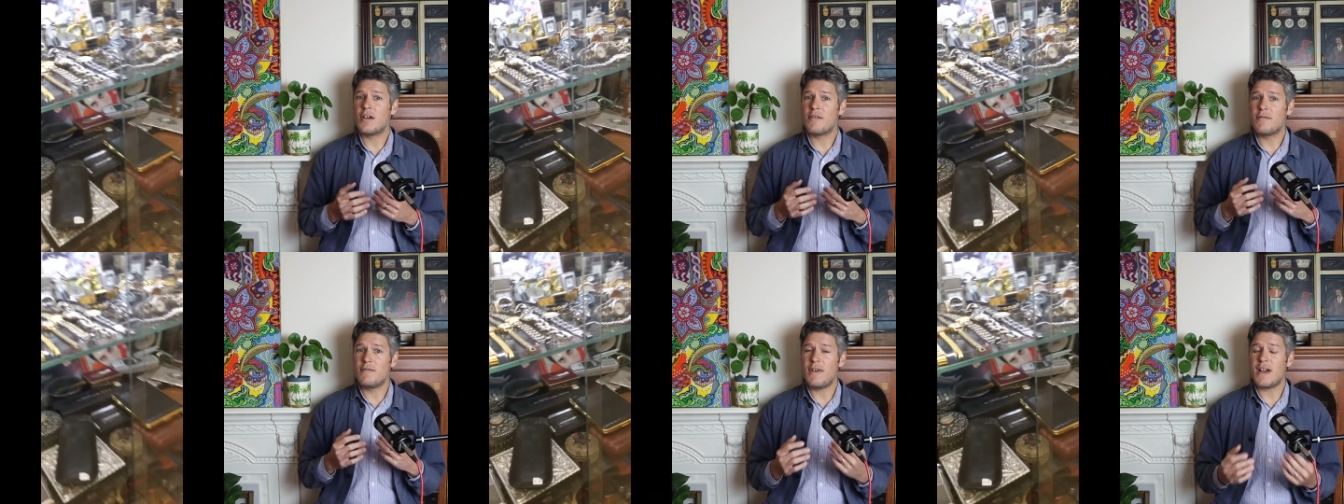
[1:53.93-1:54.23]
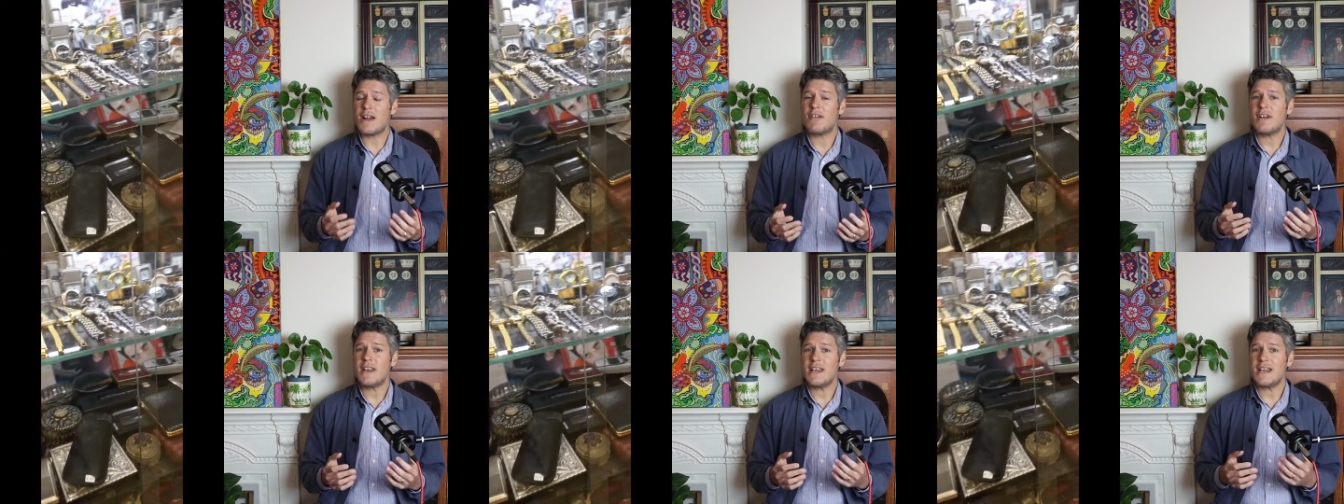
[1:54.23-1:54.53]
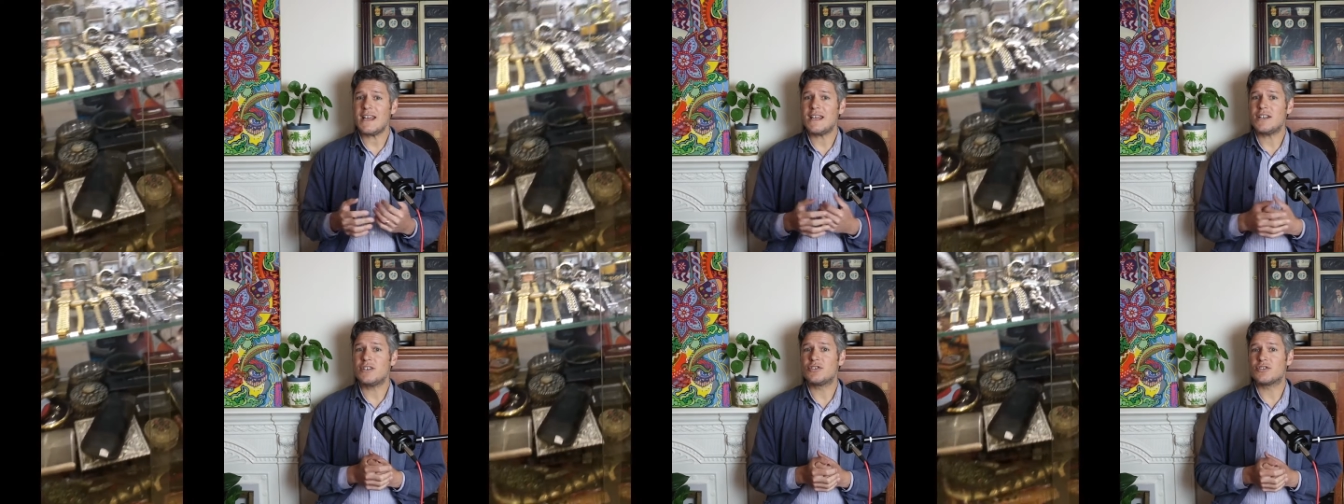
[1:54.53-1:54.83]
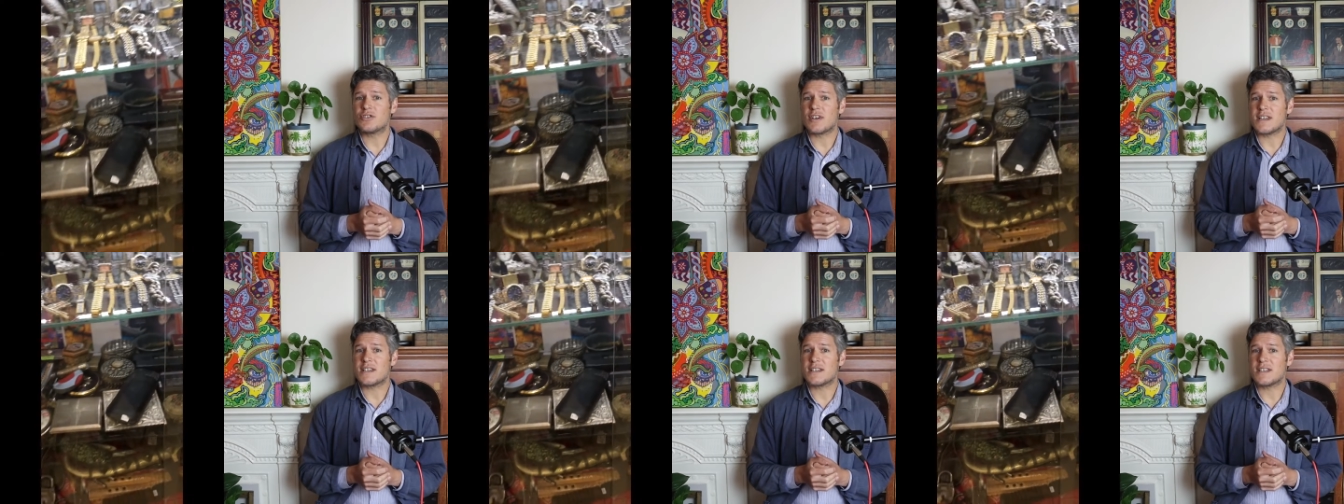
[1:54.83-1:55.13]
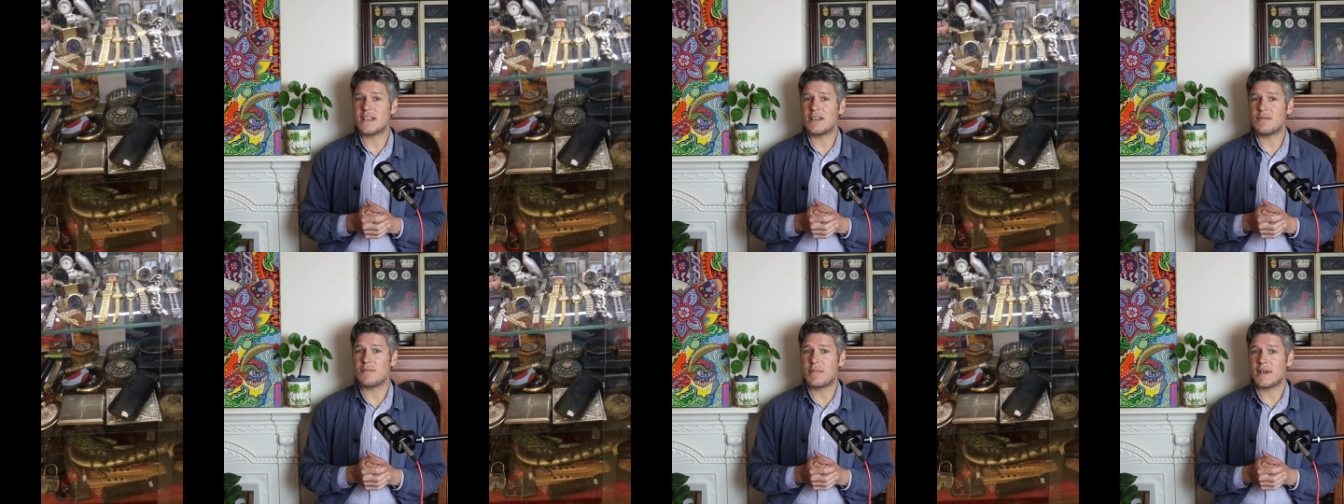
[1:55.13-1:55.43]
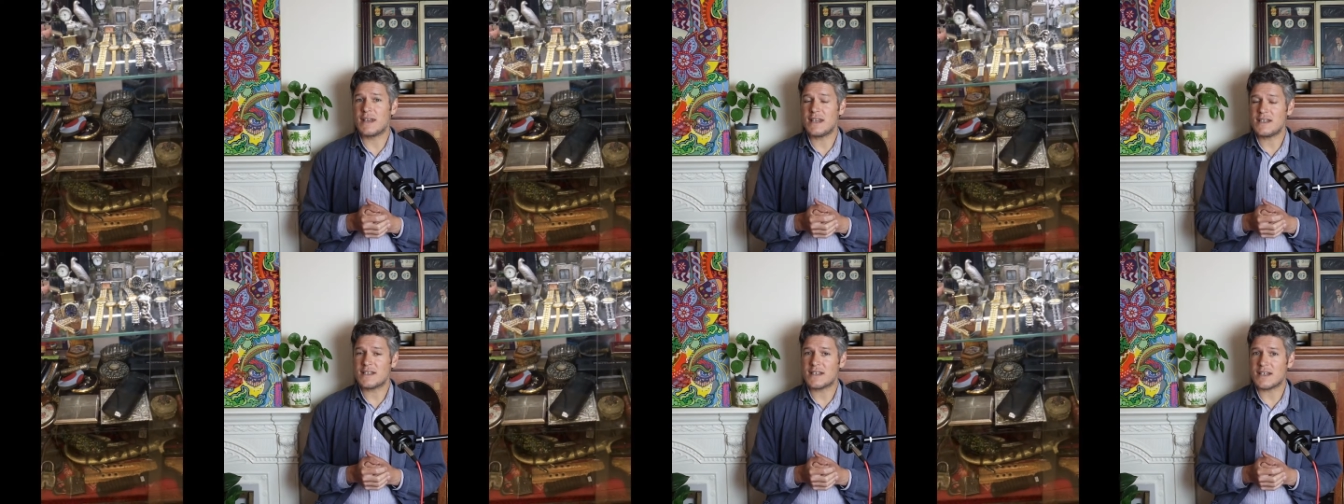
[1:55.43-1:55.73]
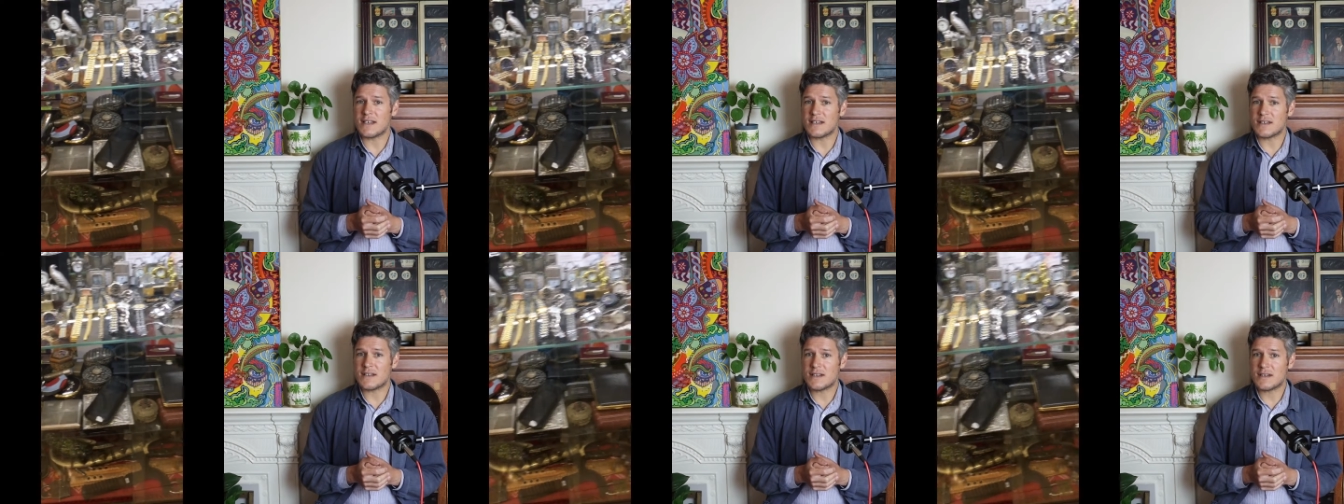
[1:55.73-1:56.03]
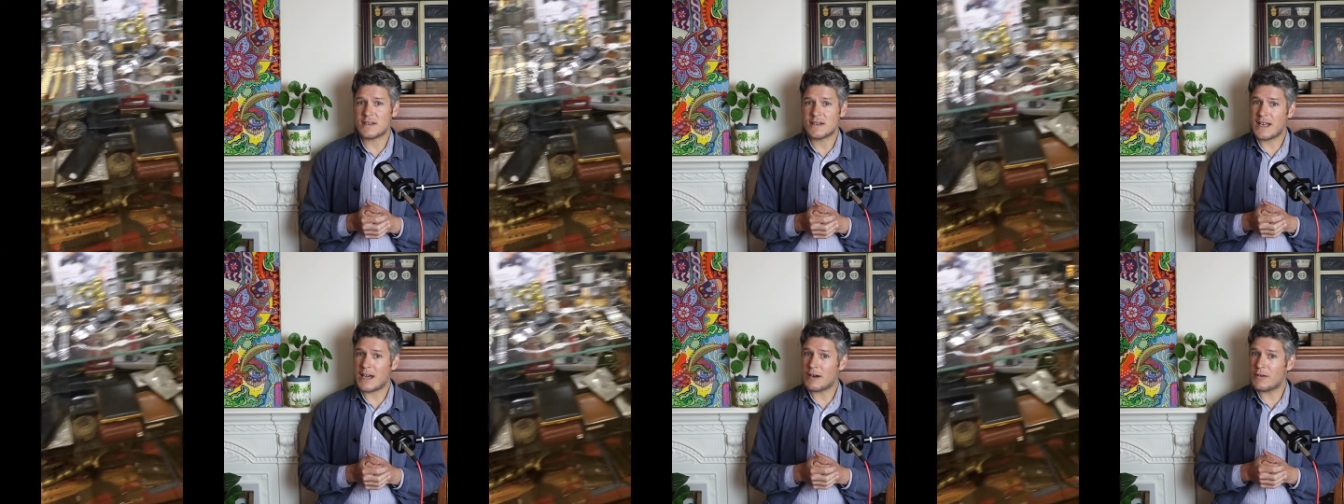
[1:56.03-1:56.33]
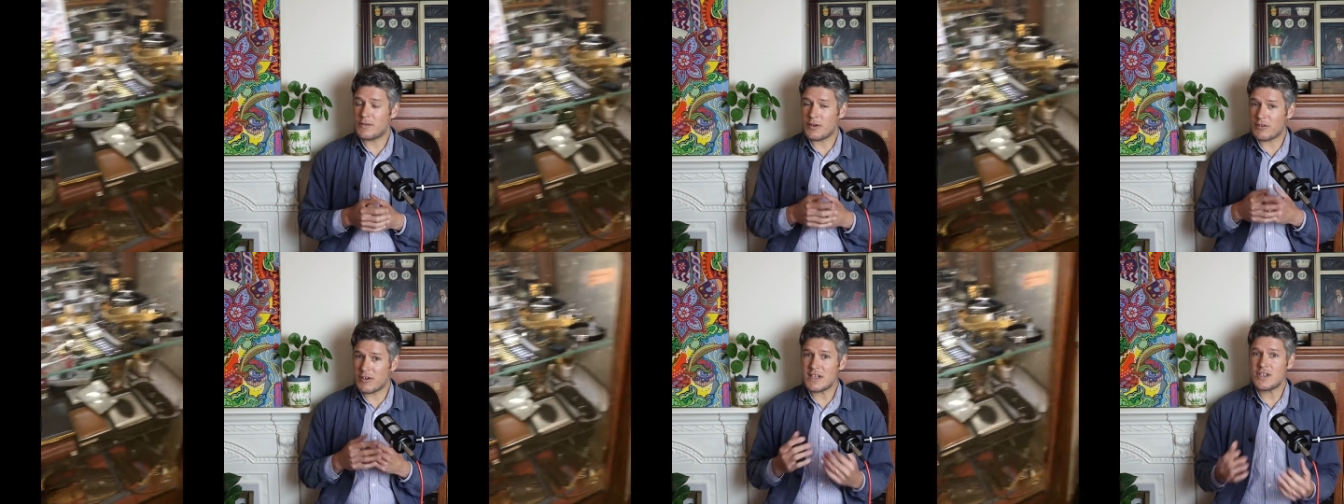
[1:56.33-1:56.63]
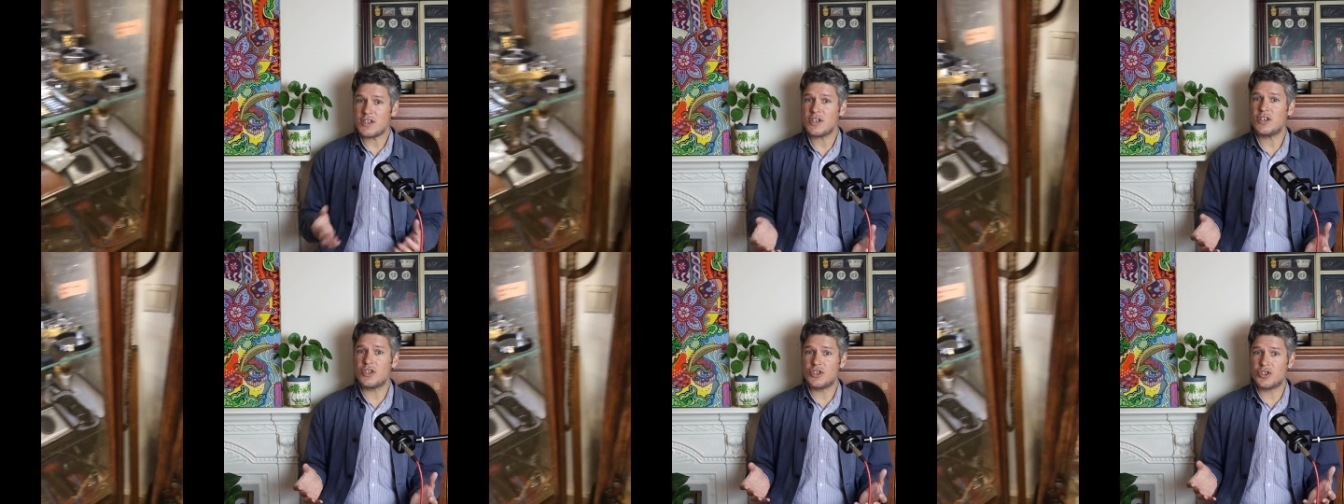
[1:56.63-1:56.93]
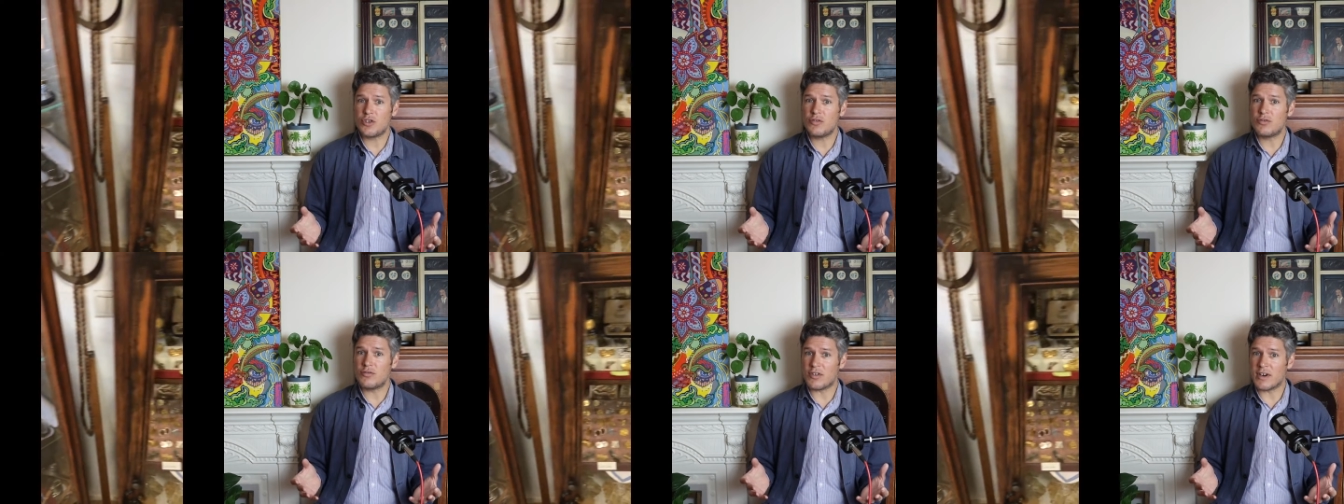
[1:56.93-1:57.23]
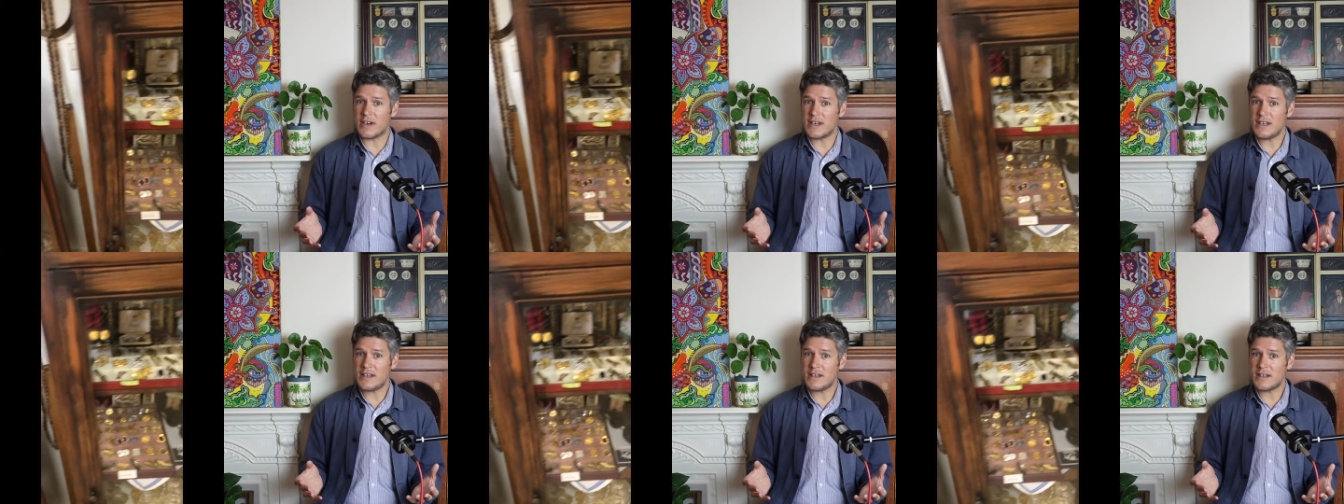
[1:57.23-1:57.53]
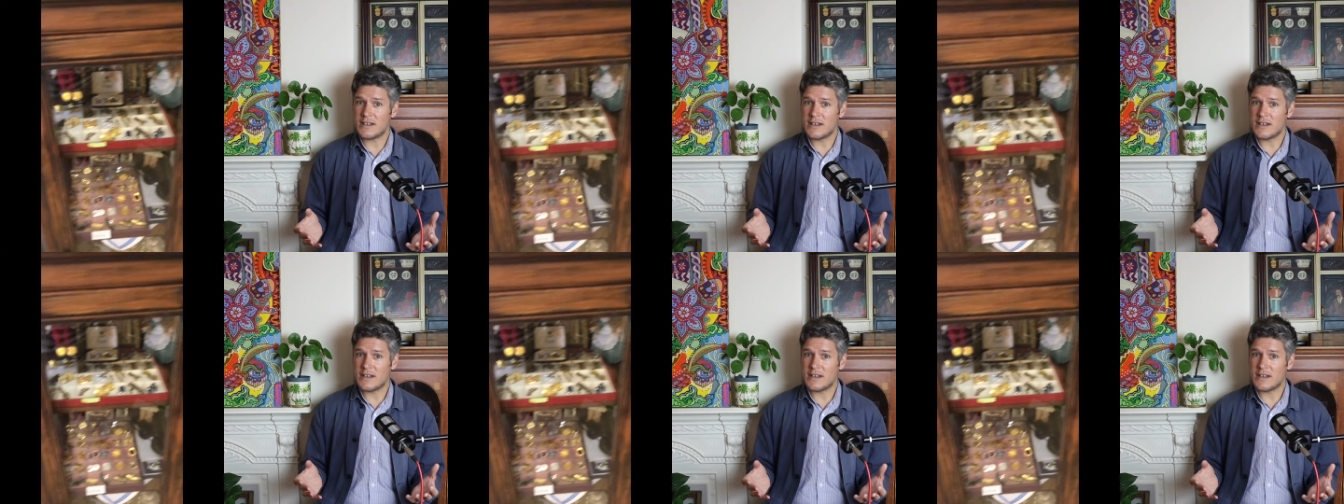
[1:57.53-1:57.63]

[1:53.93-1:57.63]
very interesting pieces. Now if you're into your jewellery,